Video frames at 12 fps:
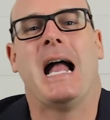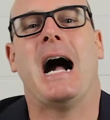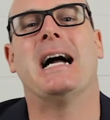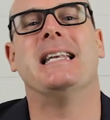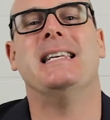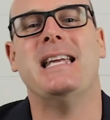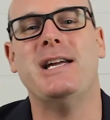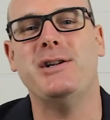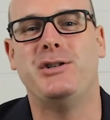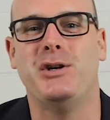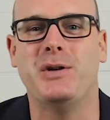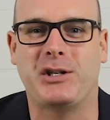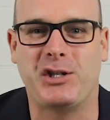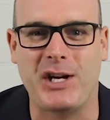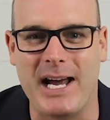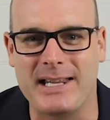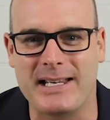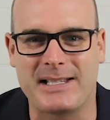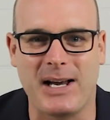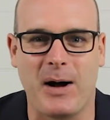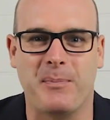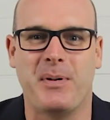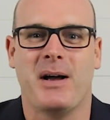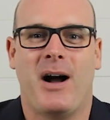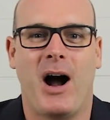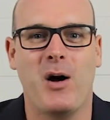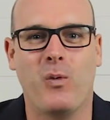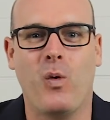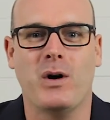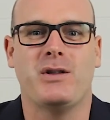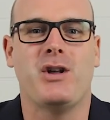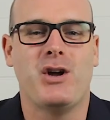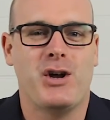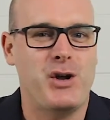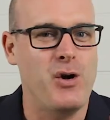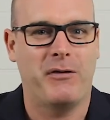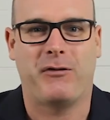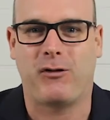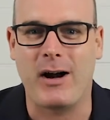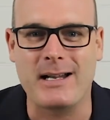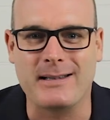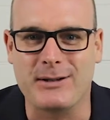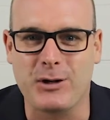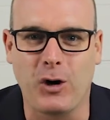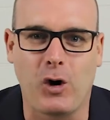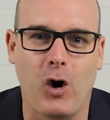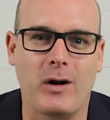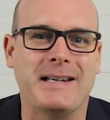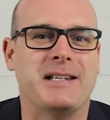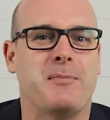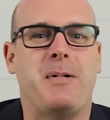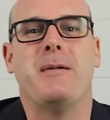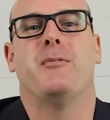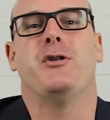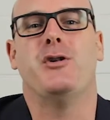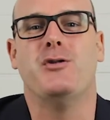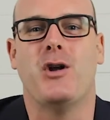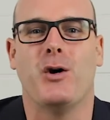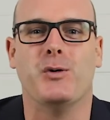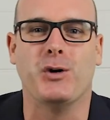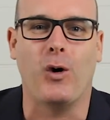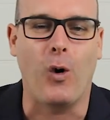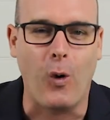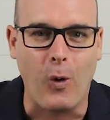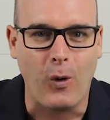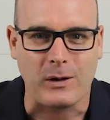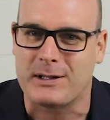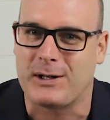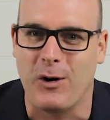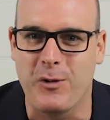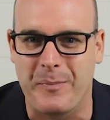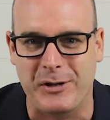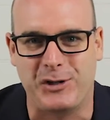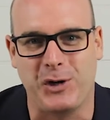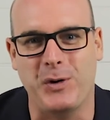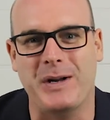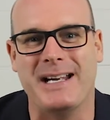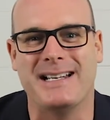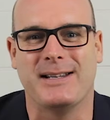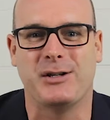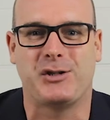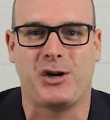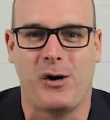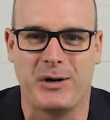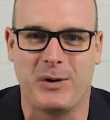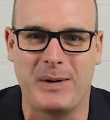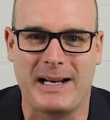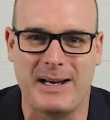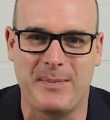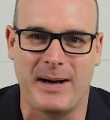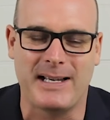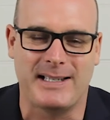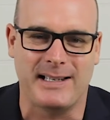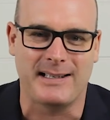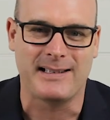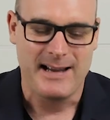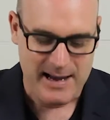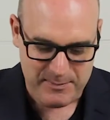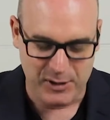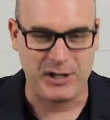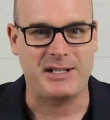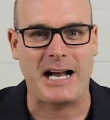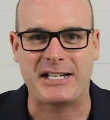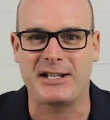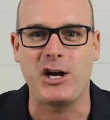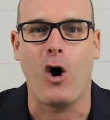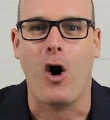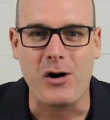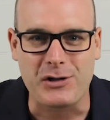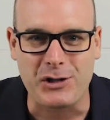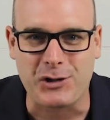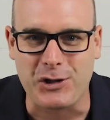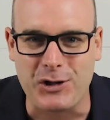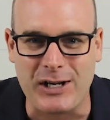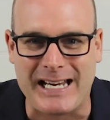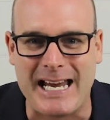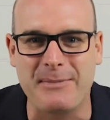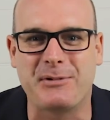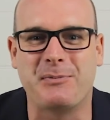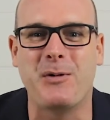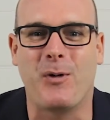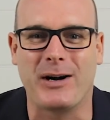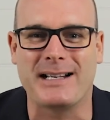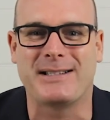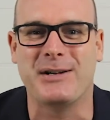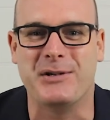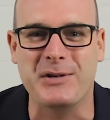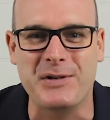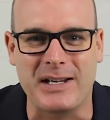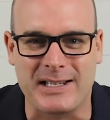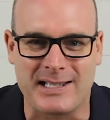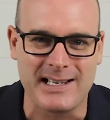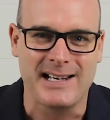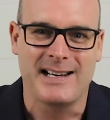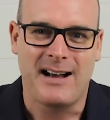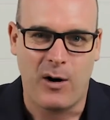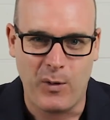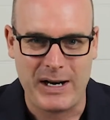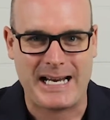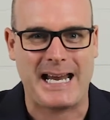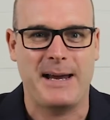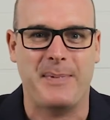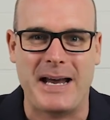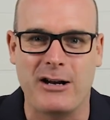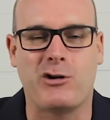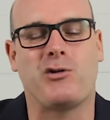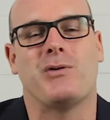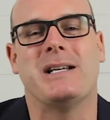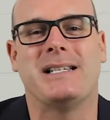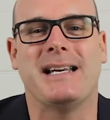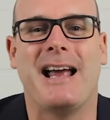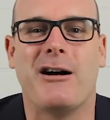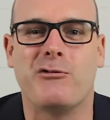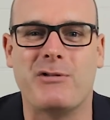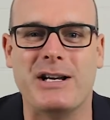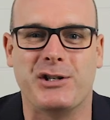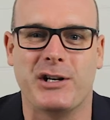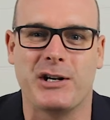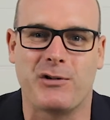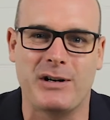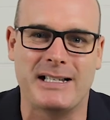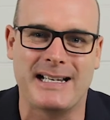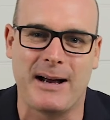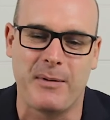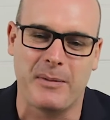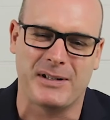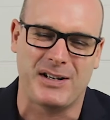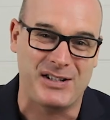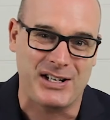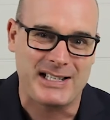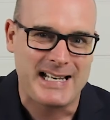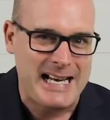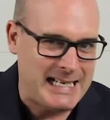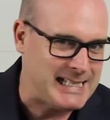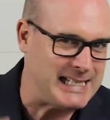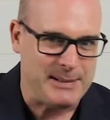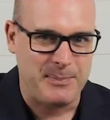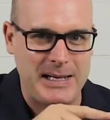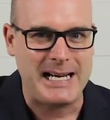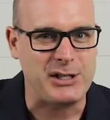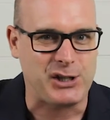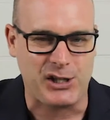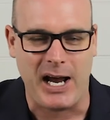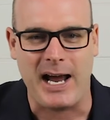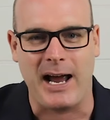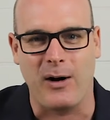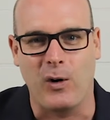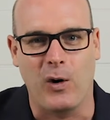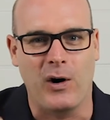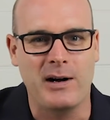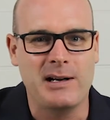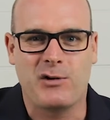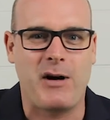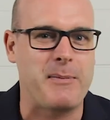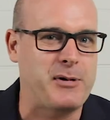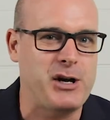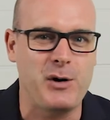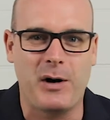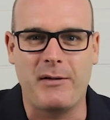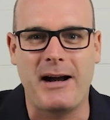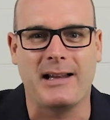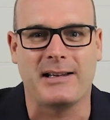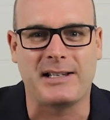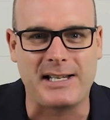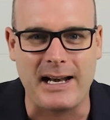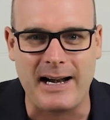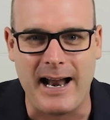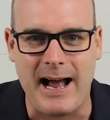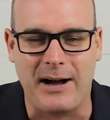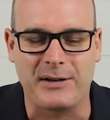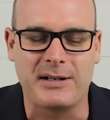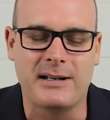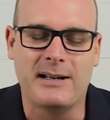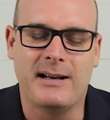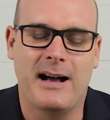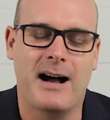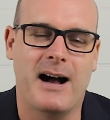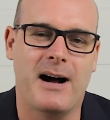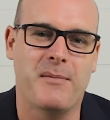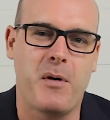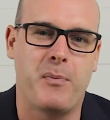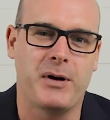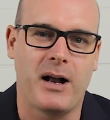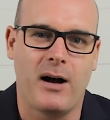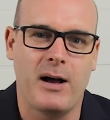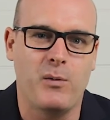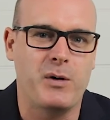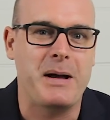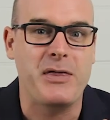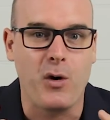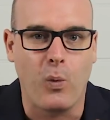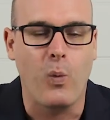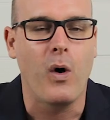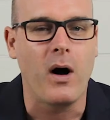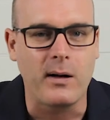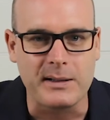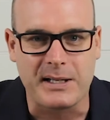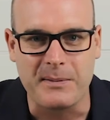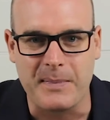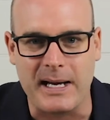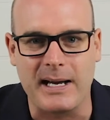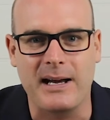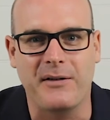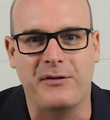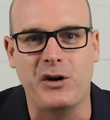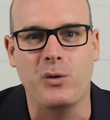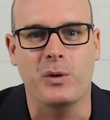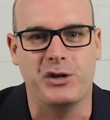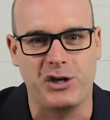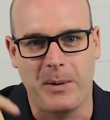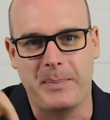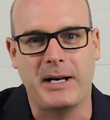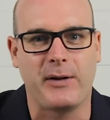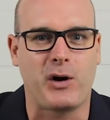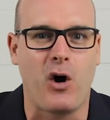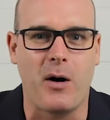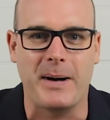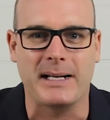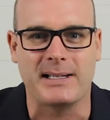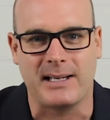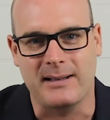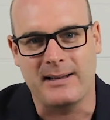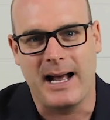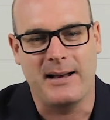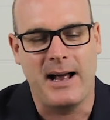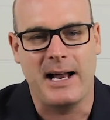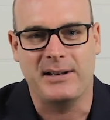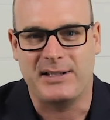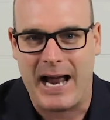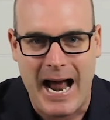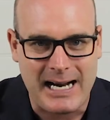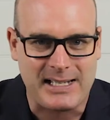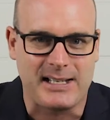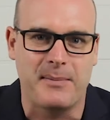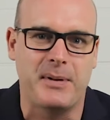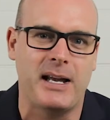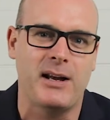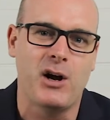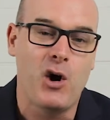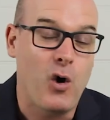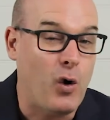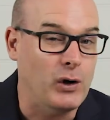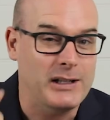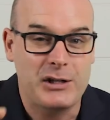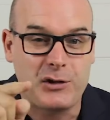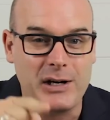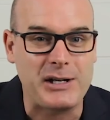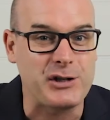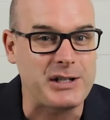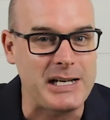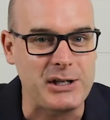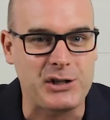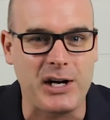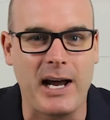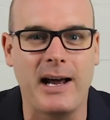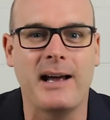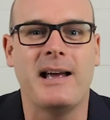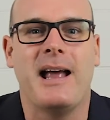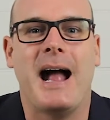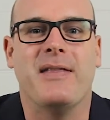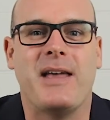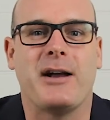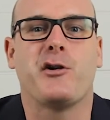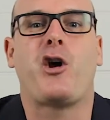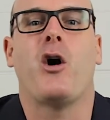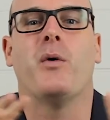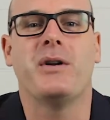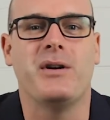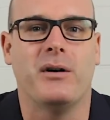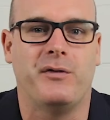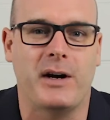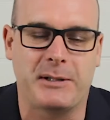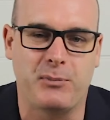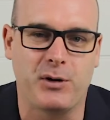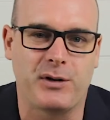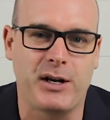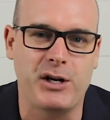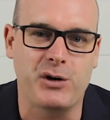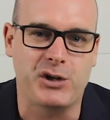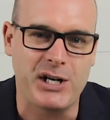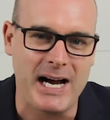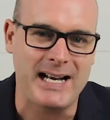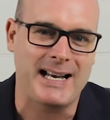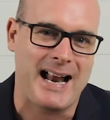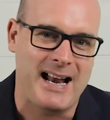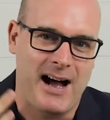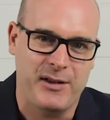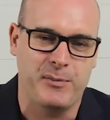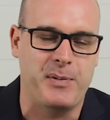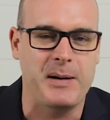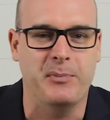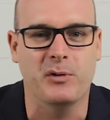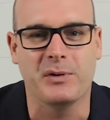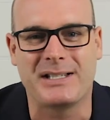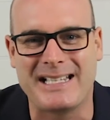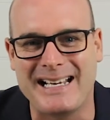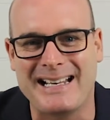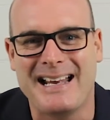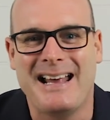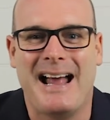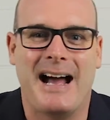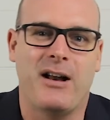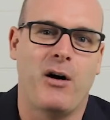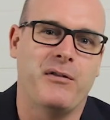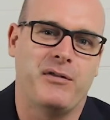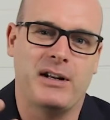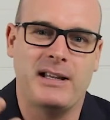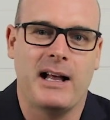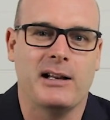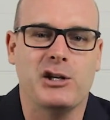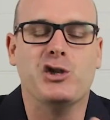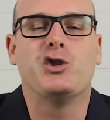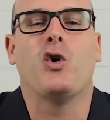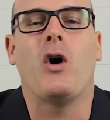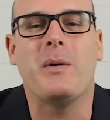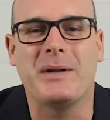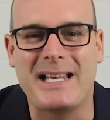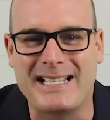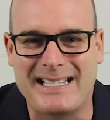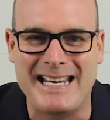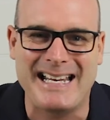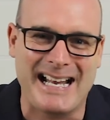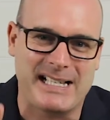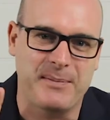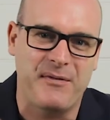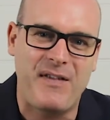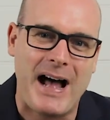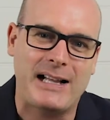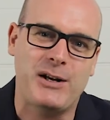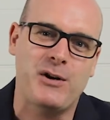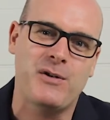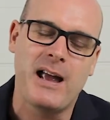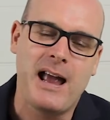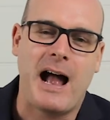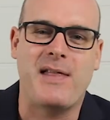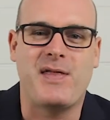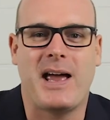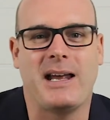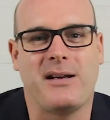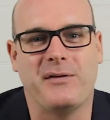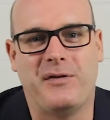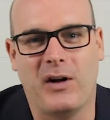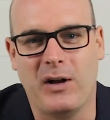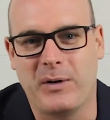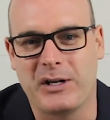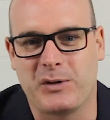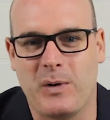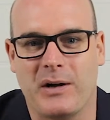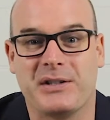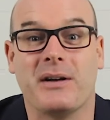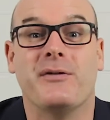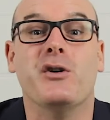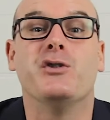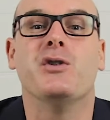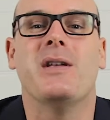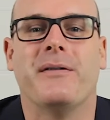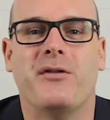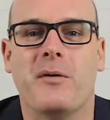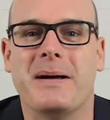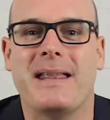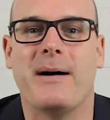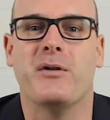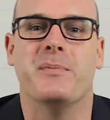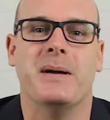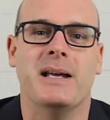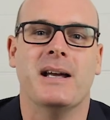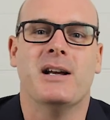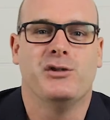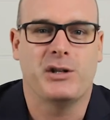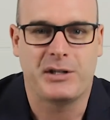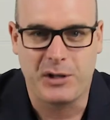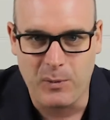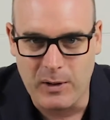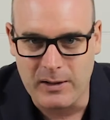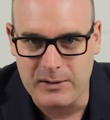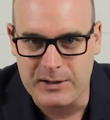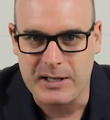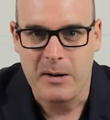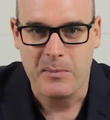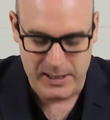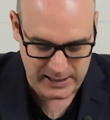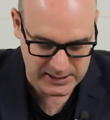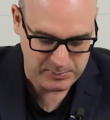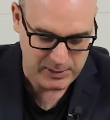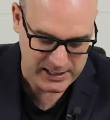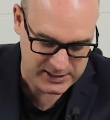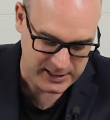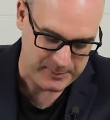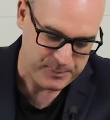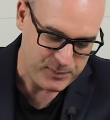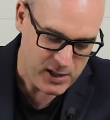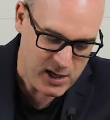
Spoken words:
I need you to share this up. I want your friends, your colleagues, the people you know to also be tuning into this show on a weekly basis, because that's the oxygen that keeps me wanting to do this. I want to keep increasing our reach and increasing our people. So just simply hit share or grab the URL and send it out. But it would mean the world to me if you would jump into the comments and tag somebody, or literally just hit share, and that'll go onto your Facebook that you shared it, and other people will see it, and hopefully they'll enjoy what they're seeing, get some value, and they can follow on as well. So if you do that for me, that would be just the world's biggest blessing.